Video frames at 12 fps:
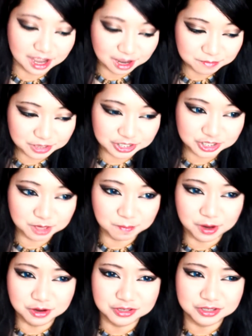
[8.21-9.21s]
Um, it's
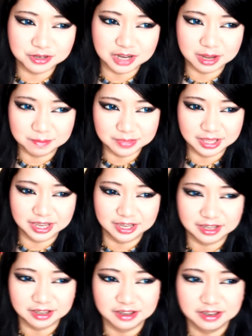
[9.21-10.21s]
supposed to come
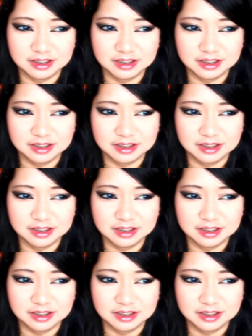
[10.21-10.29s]
like